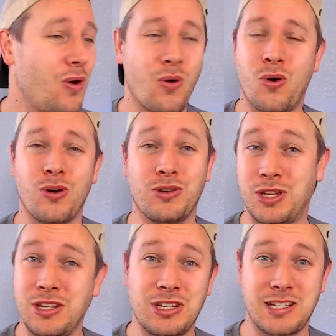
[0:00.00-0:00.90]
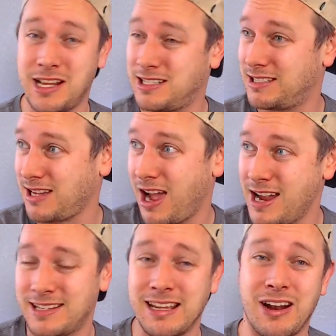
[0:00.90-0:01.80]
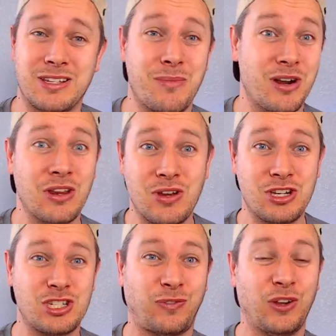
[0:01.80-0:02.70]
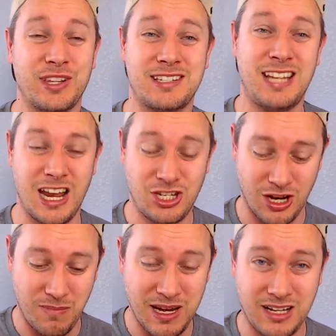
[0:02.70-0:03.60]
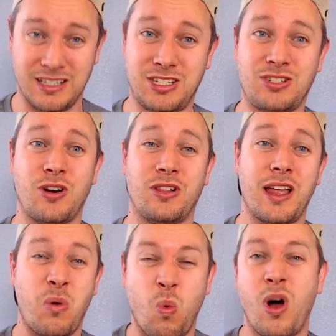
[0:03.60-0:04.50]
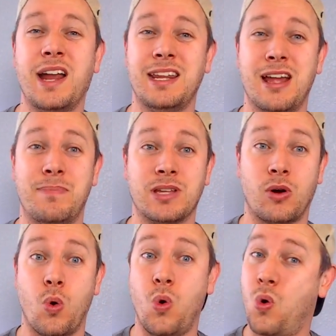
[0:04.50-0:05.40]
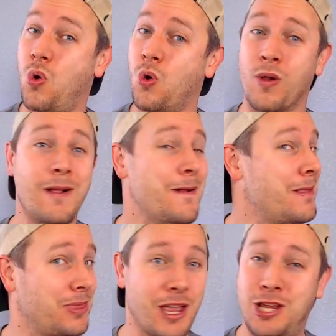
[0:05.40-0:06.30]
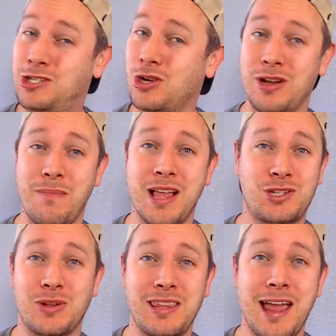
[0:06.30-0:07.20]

or he just gets his eyes set on someone, and you can just feel this tension immediately start like winding up. It's like, ooh, they shouldn't have messed with